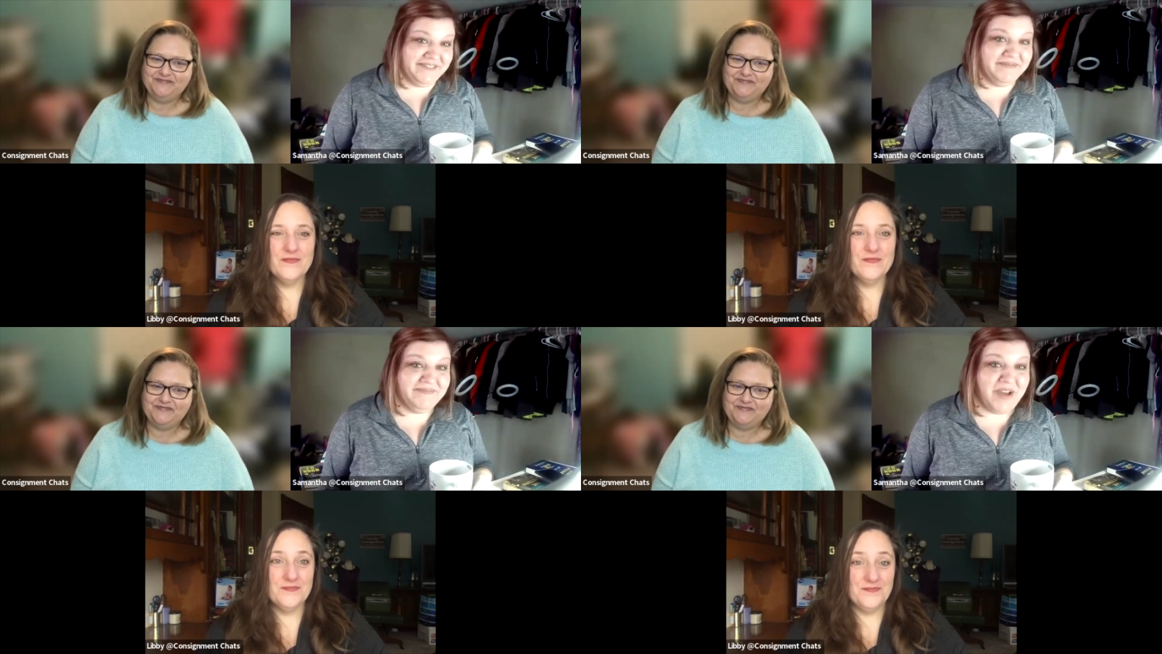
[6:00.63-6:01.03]

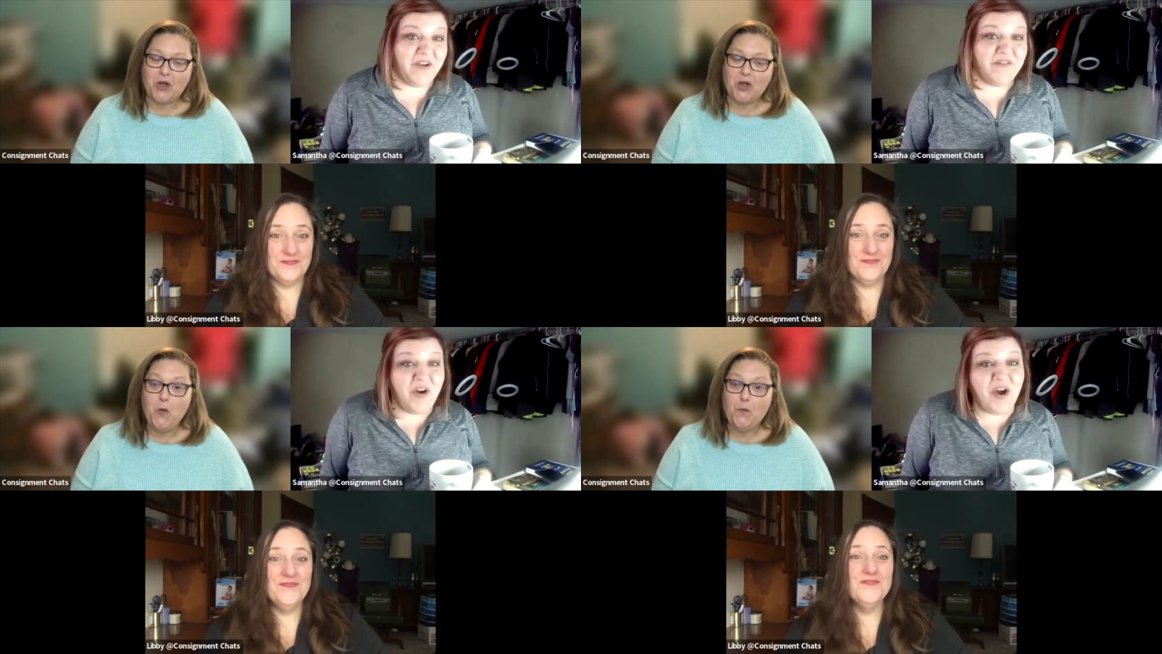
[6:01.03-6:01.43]

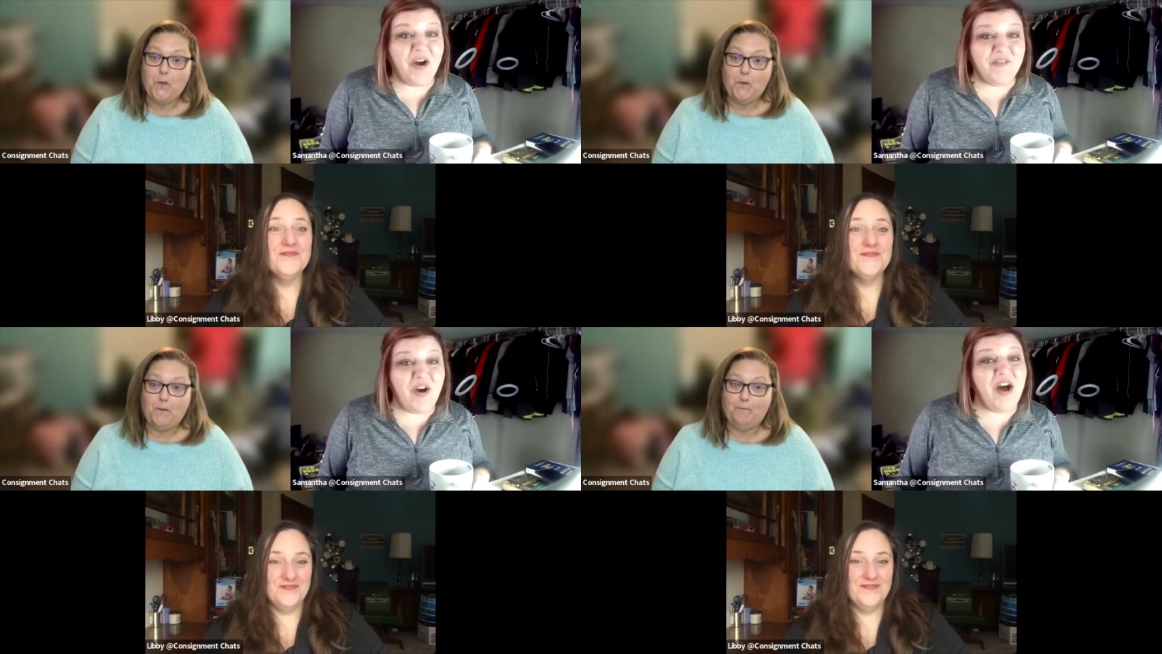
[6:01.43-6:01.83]
Speaker 1: Mm-hmm.
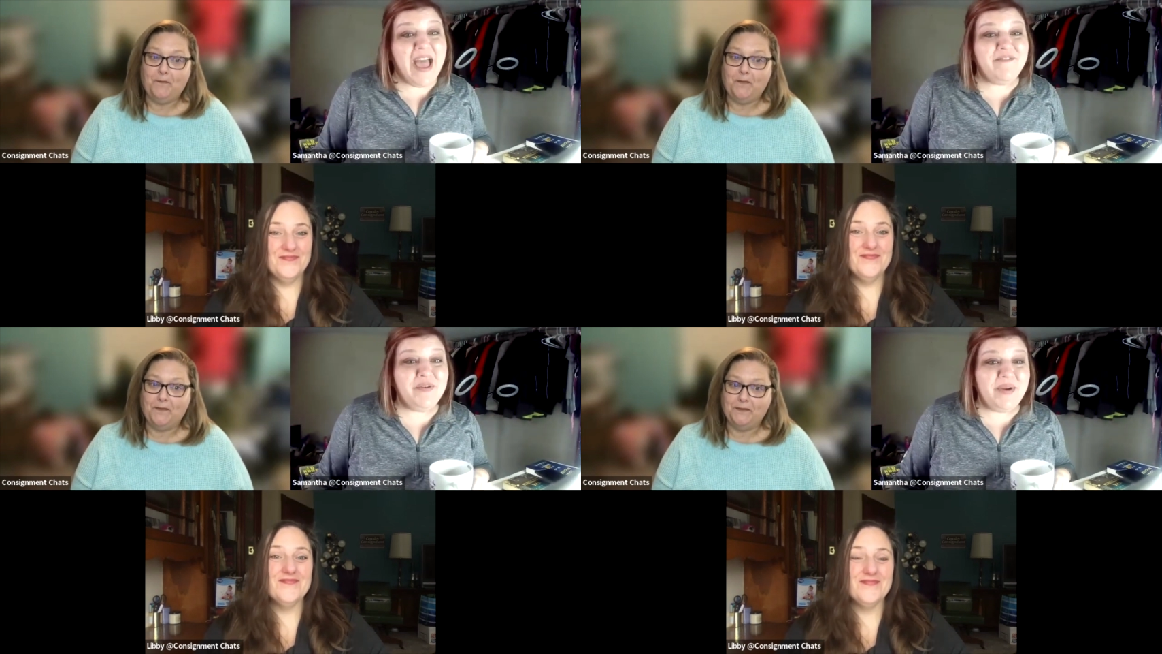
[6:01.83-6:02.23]
of all
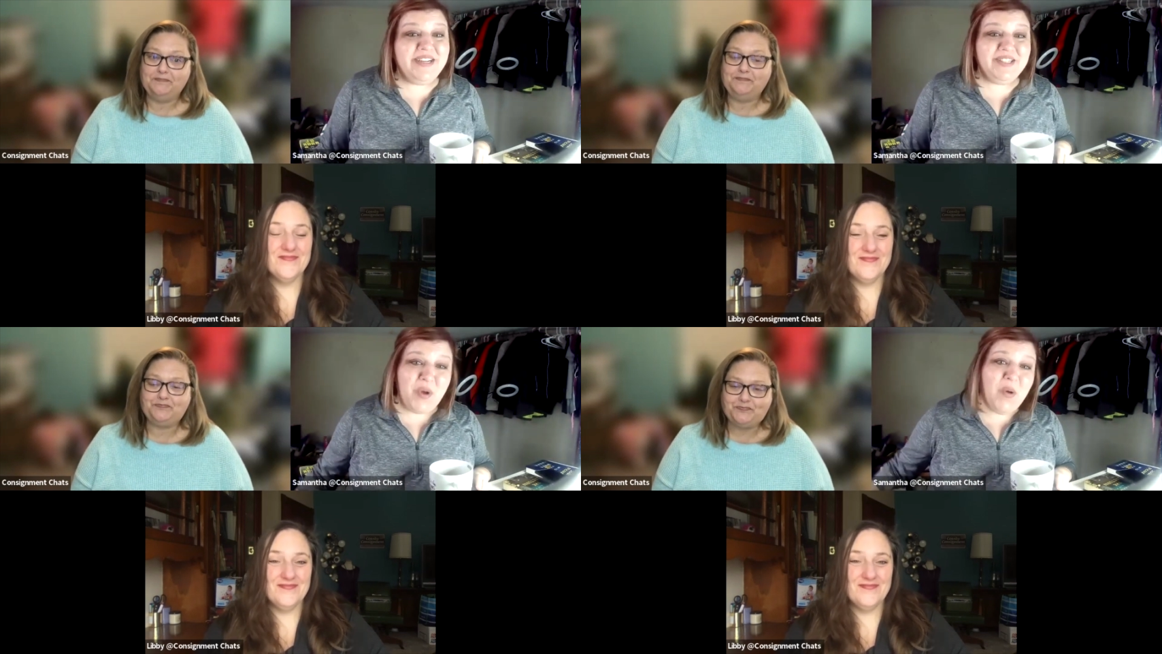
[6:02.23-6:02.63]

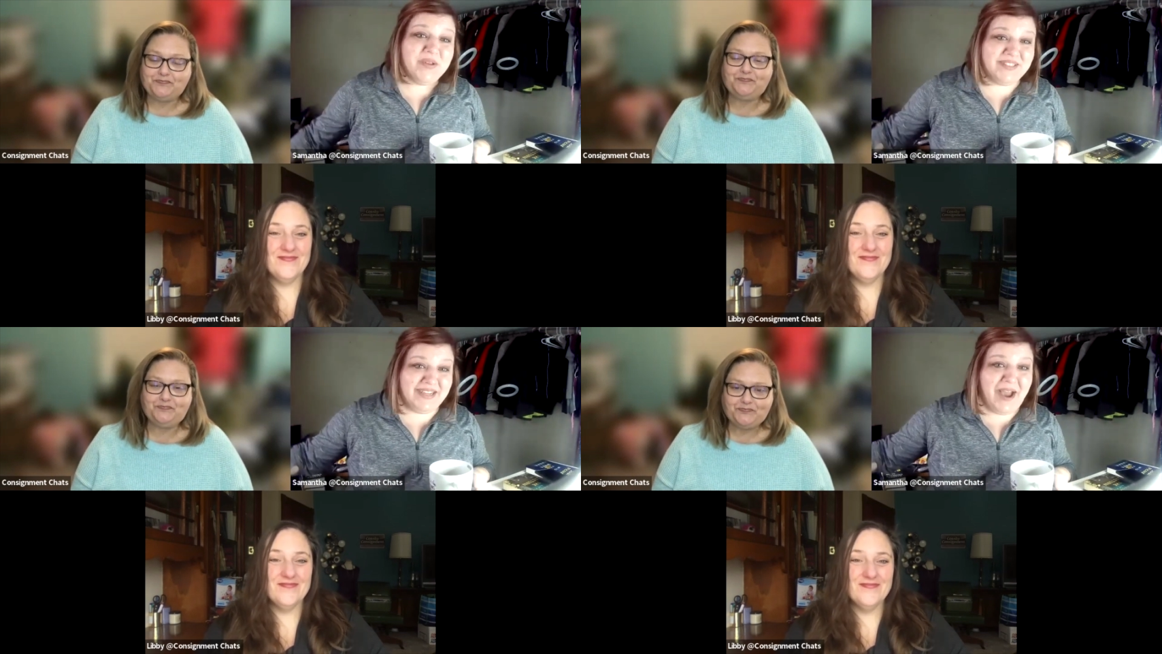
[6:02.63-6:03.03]
everybody's goals and